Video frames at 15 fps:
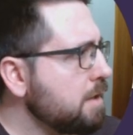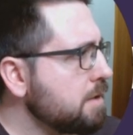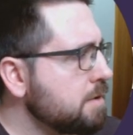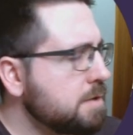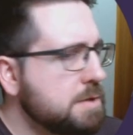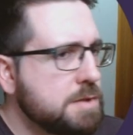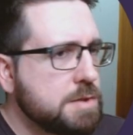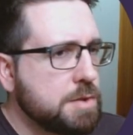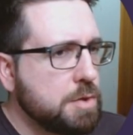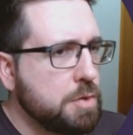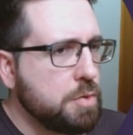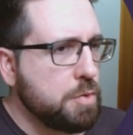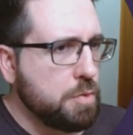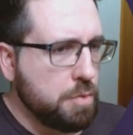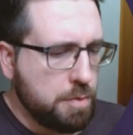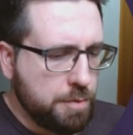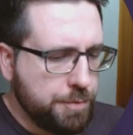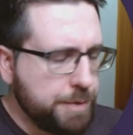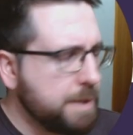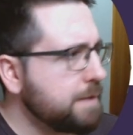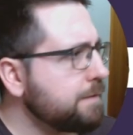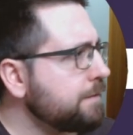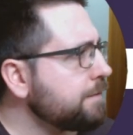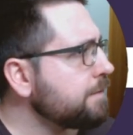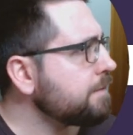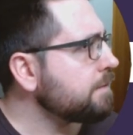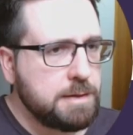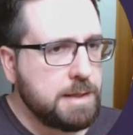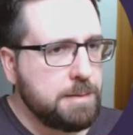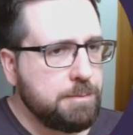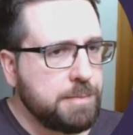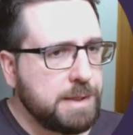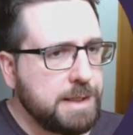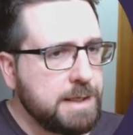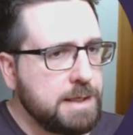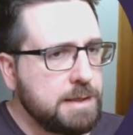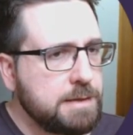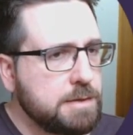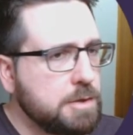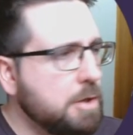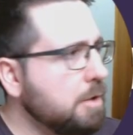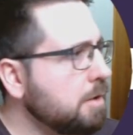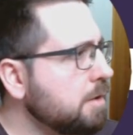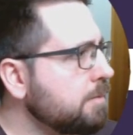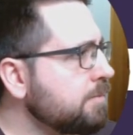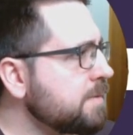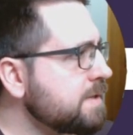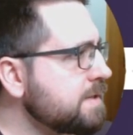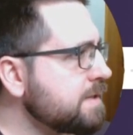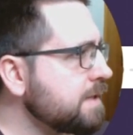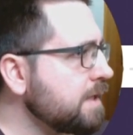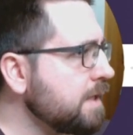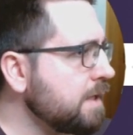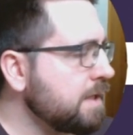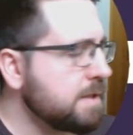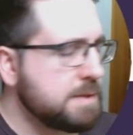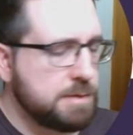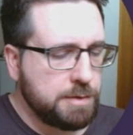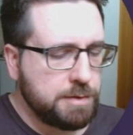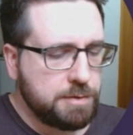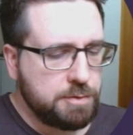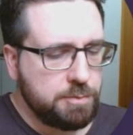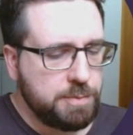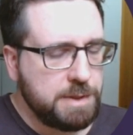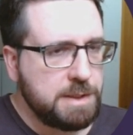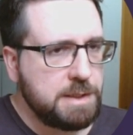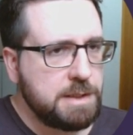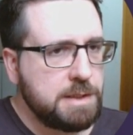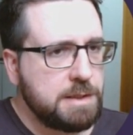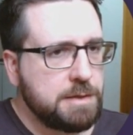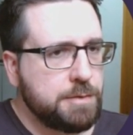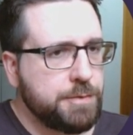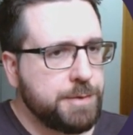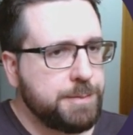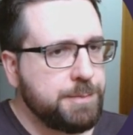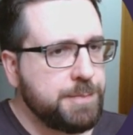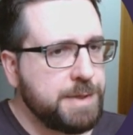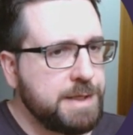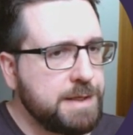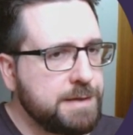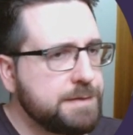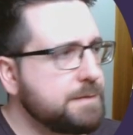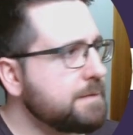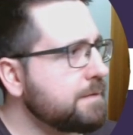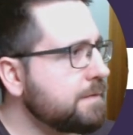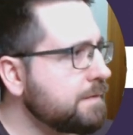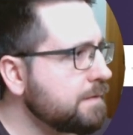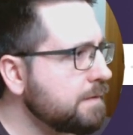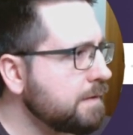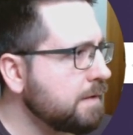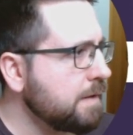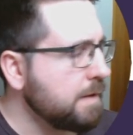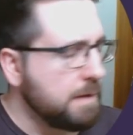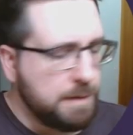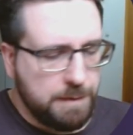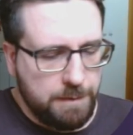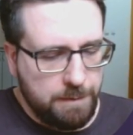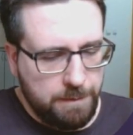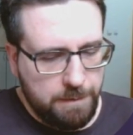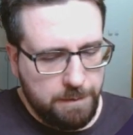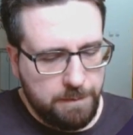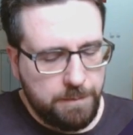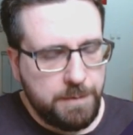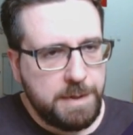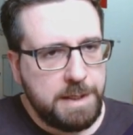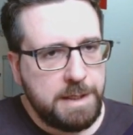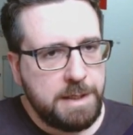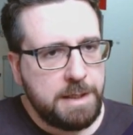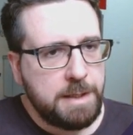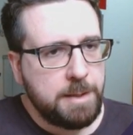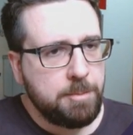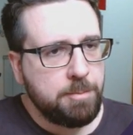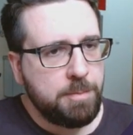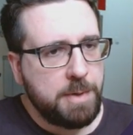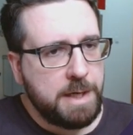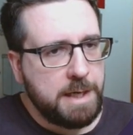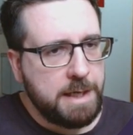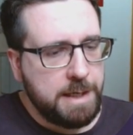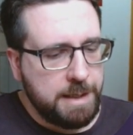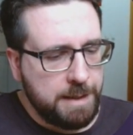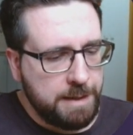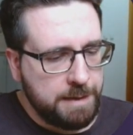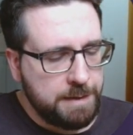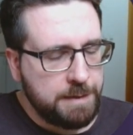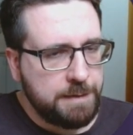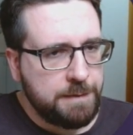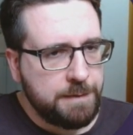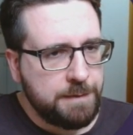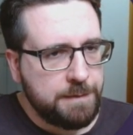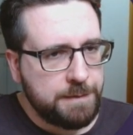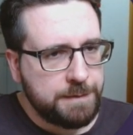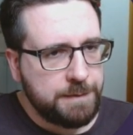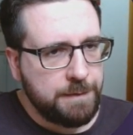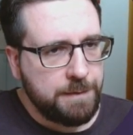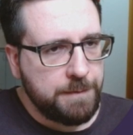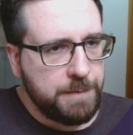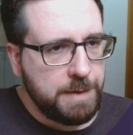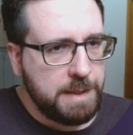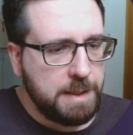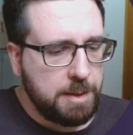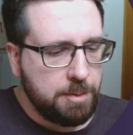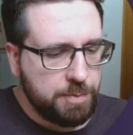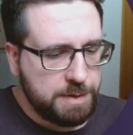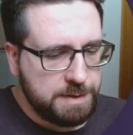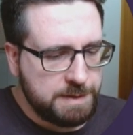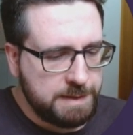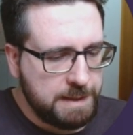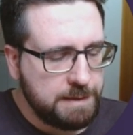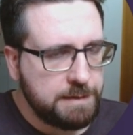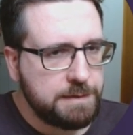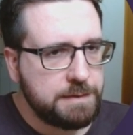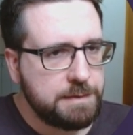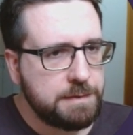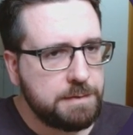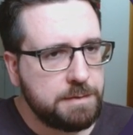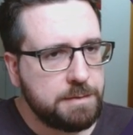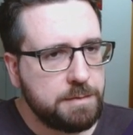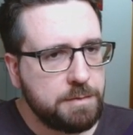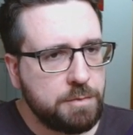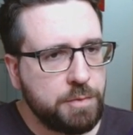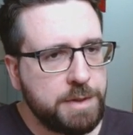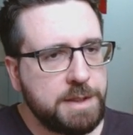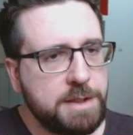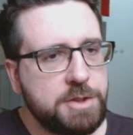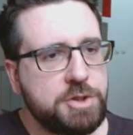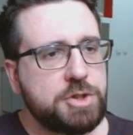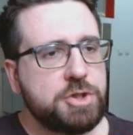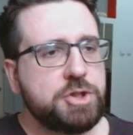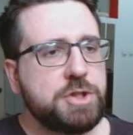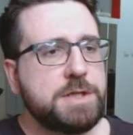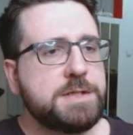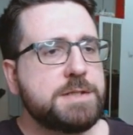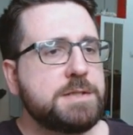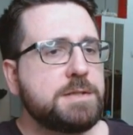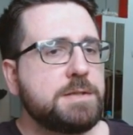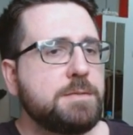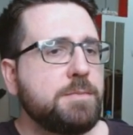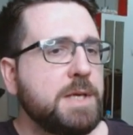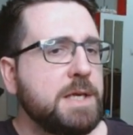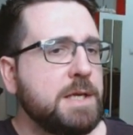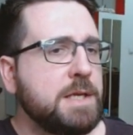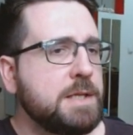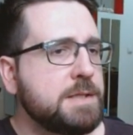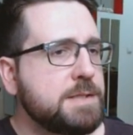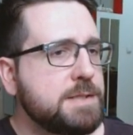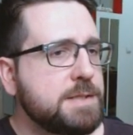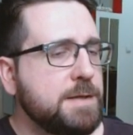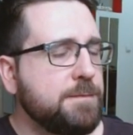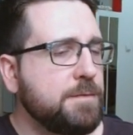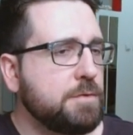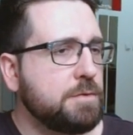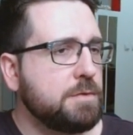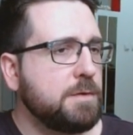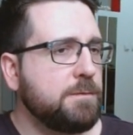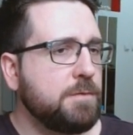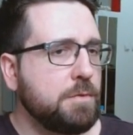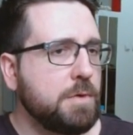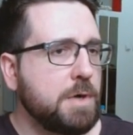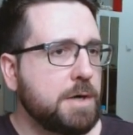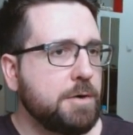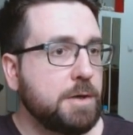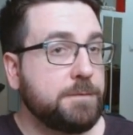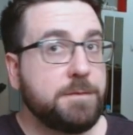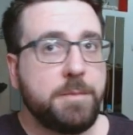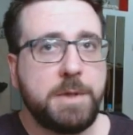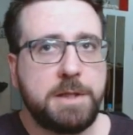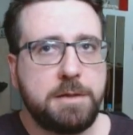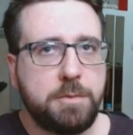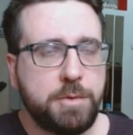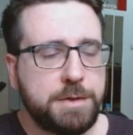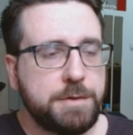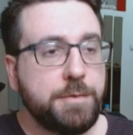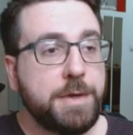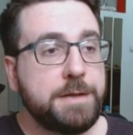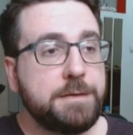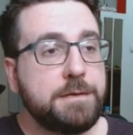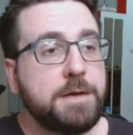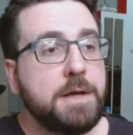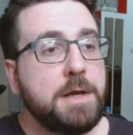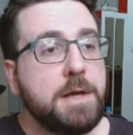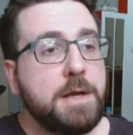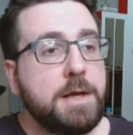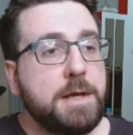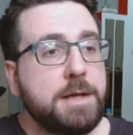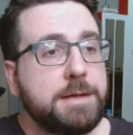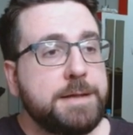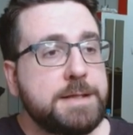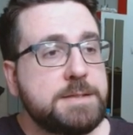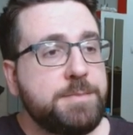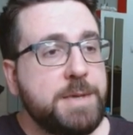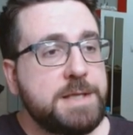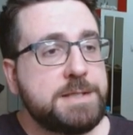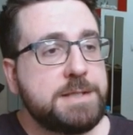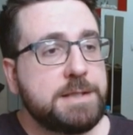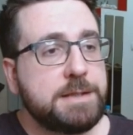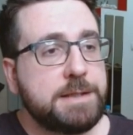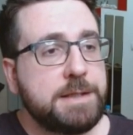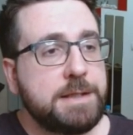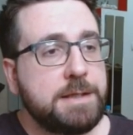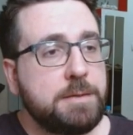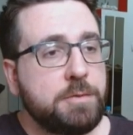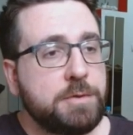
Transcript: So grid template columns is to be repeat 3 by 33%, which just means, if you are not familiar with grid, what this basically